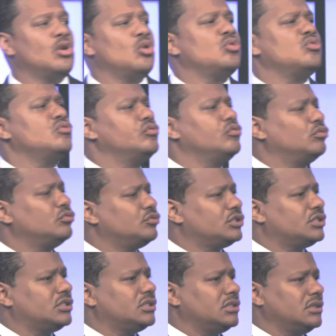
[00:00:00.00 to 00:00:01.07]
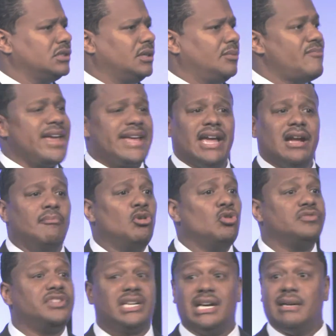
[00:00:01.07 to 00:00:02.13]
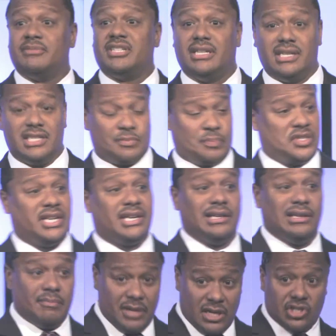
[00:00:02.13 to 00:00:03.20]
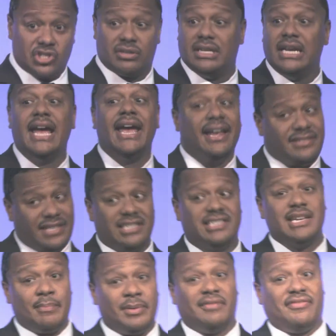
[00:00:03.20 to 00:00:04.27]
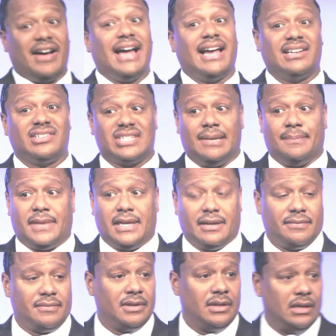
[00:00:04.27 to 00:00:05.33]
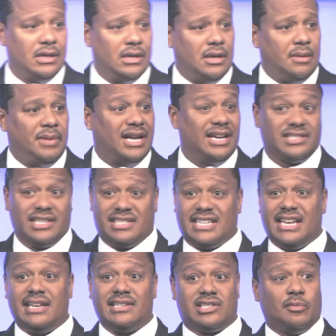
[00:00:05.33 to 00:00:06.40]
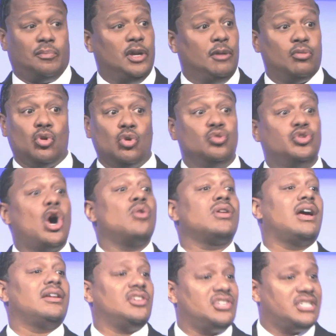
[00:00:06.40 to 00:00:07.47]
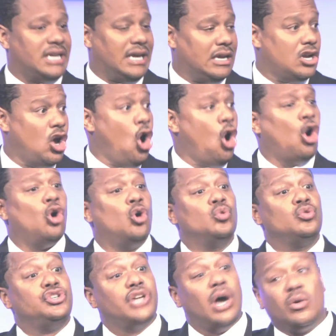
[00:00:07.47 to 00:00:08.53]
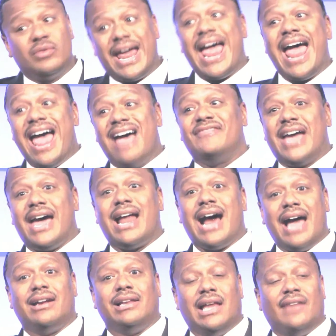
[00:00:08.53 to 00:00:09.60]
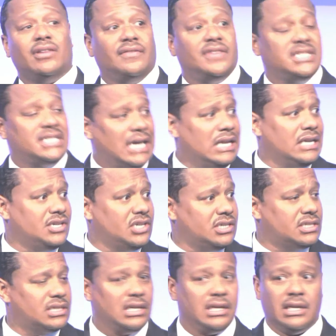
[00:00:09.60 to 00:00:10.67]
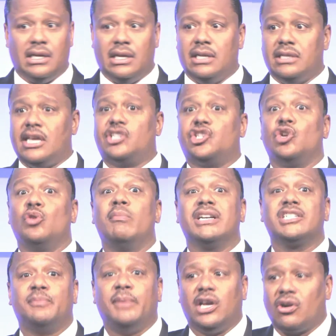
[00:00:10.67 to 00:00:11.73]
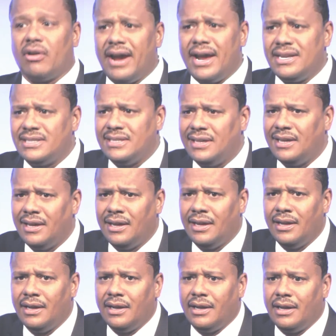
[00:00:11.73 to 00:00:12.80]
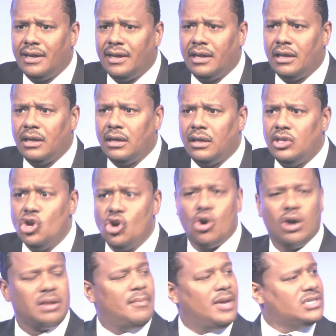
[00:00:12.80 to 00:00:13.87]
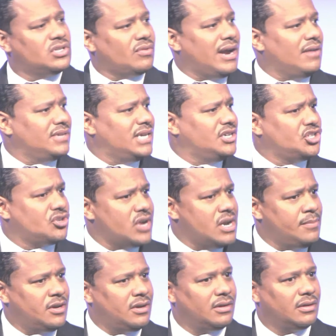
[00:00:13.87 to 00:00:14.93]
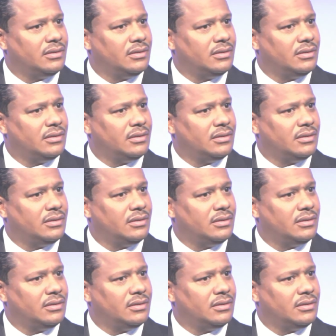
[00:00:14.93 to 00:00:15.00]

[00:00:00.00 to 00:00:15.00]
moves. Making a move to come to this particular ministry is exemplifying something, because it says to people who don't understand or who don't have that higher level of intelligence that you must be crazy. You're going to mess around with that dreamer?